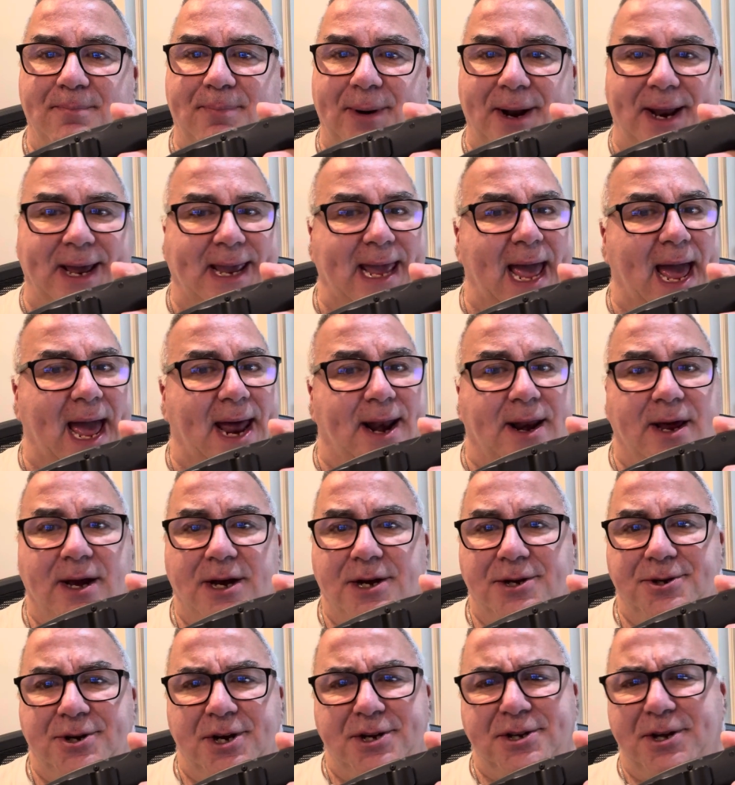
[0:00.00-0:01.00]
But again,
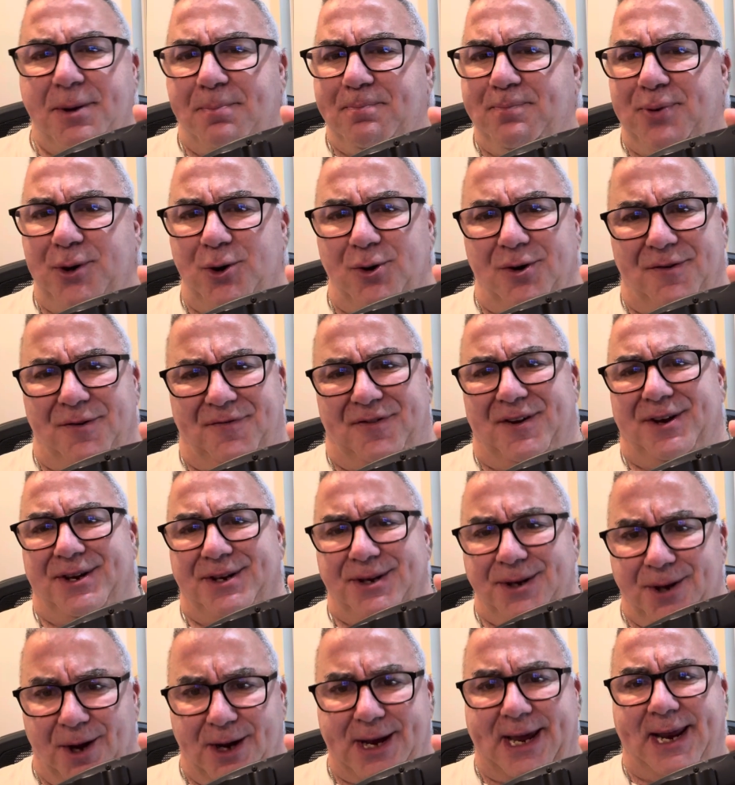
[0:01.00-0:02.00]
just a beautiful
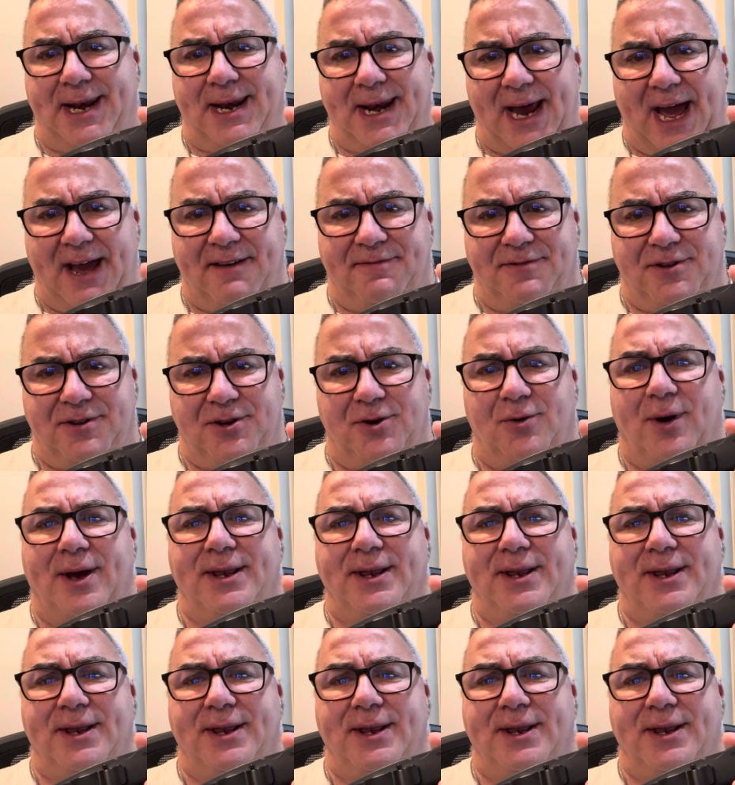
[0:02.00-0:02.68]
looking knife too.